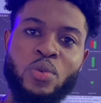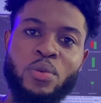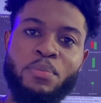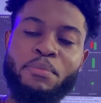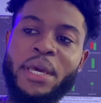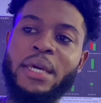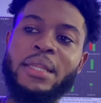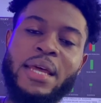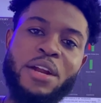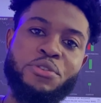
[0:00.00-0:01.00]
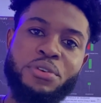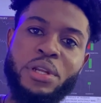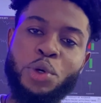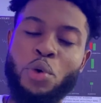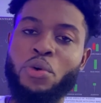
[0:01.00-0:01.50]
make that
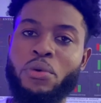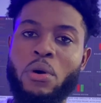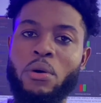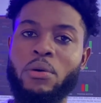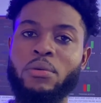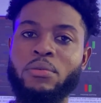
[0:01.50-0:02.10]
trade go wrong?